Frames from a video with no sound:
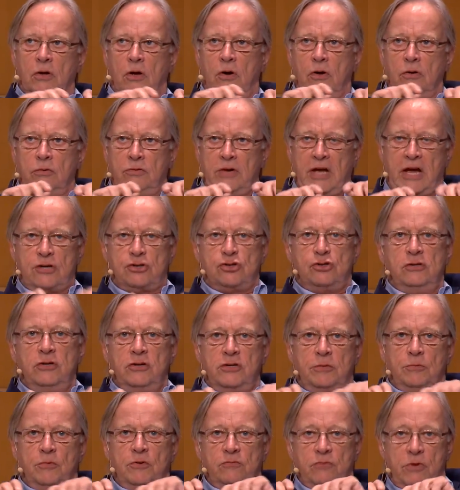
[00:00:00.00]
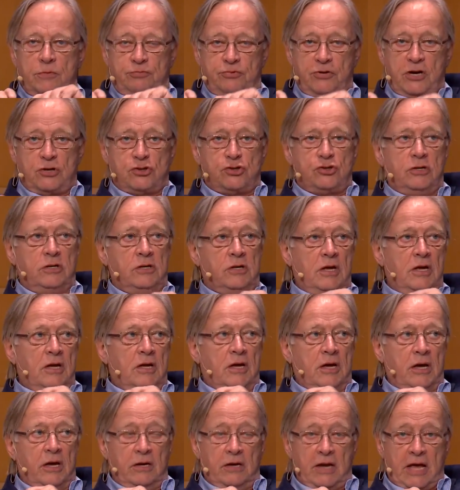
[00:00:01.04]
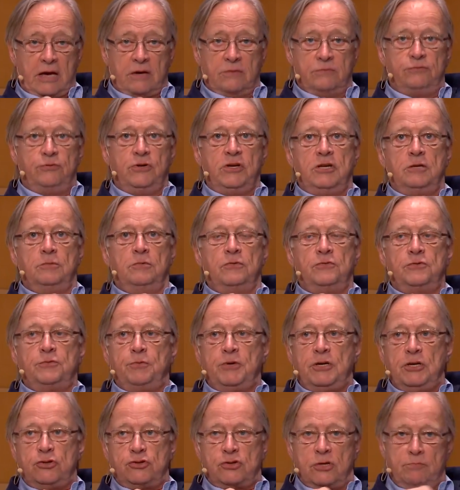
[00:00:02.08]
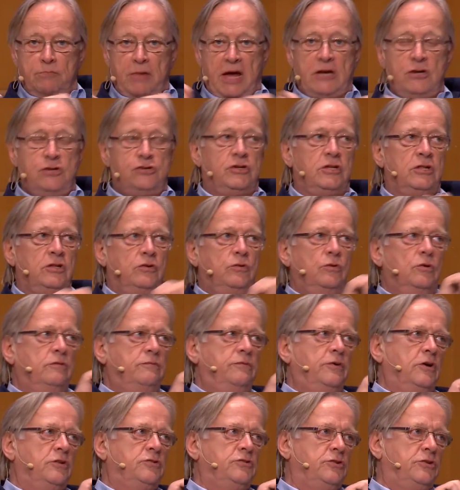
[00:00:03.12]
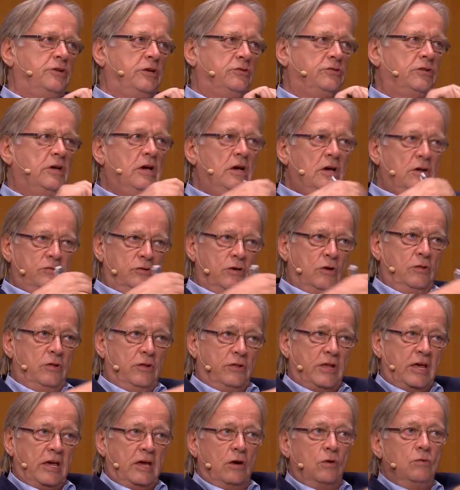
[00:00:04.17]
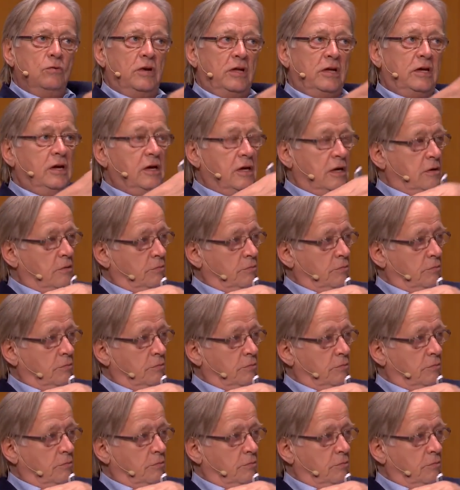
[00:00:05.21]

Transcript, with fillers: on nationalism and repression and lack of freedom of speech and managing the universities so that they only